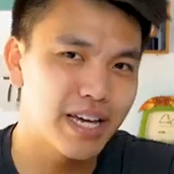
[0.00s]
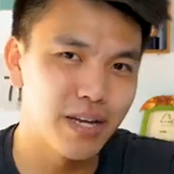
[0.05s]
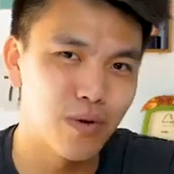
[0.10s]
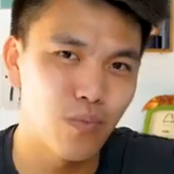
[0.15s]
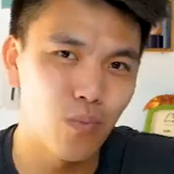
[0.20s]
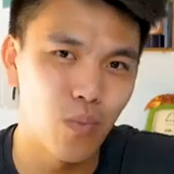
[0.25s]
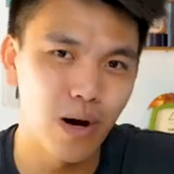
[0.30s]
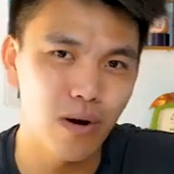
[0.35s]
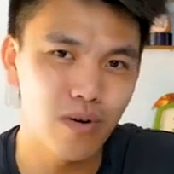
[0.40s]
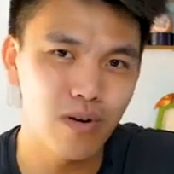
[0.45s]

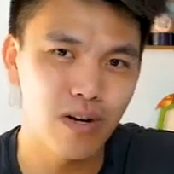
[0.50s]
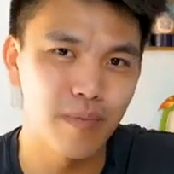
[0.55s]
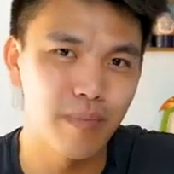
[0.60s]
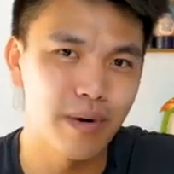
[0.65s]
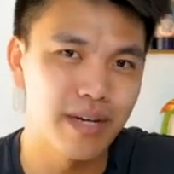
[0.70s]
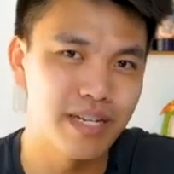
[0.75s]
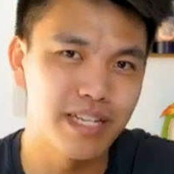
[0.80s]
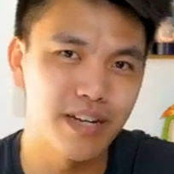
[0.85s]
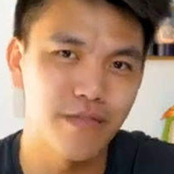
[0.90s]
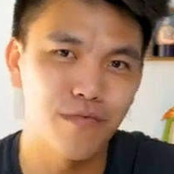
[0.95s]
can welcome
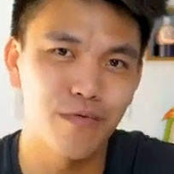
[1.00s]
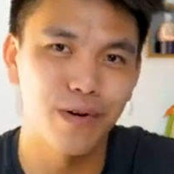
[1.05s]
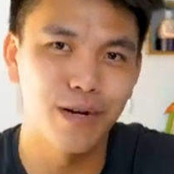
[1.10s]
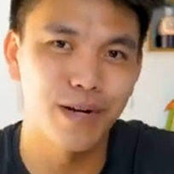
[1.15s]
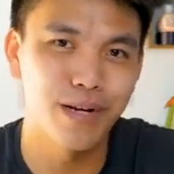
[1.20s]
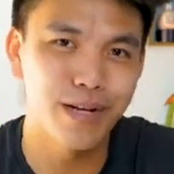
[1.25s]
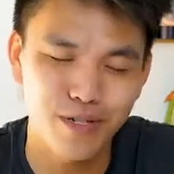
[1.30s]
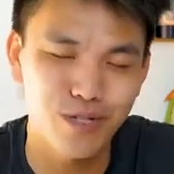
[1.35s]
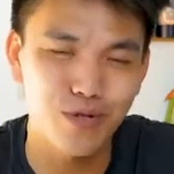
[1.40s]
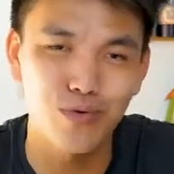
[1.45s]
a
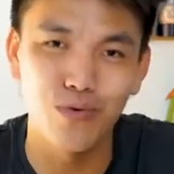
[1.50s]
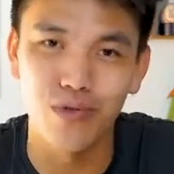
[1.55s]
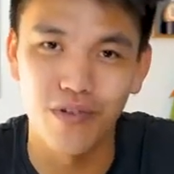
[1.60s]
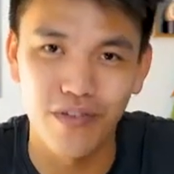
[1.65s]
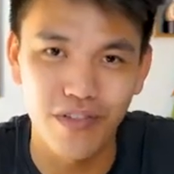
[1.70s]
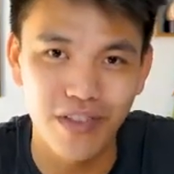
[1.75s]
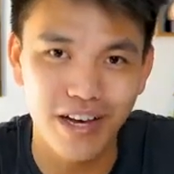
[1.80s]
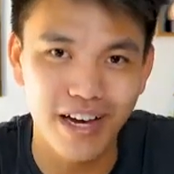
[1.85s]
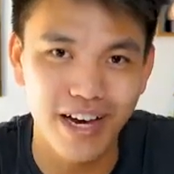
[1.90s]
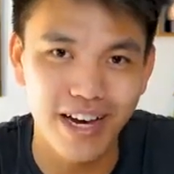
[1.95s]
different school
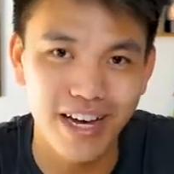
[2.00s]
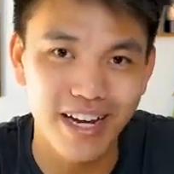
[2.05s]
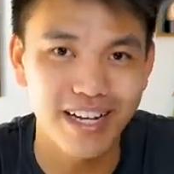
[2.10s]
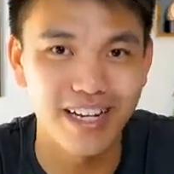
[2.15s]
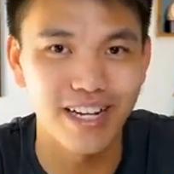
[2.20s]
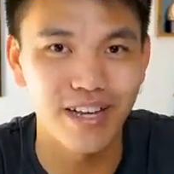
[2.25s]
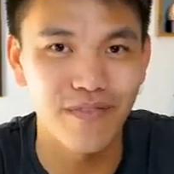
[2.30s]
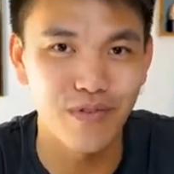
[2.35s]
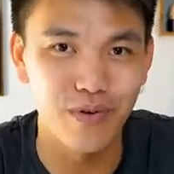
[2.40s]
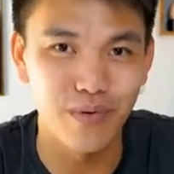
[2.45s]
of thought,
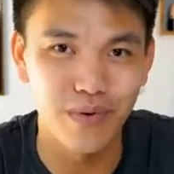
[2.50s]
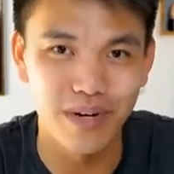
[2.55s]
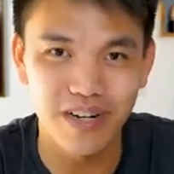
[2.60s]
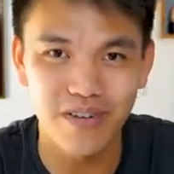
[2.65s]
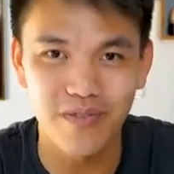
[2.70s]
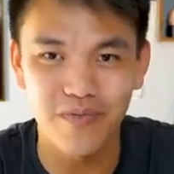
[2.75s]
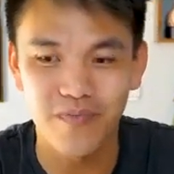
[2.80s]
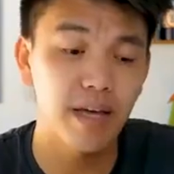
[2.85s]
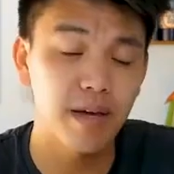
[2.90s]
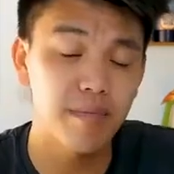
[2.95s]
if you will.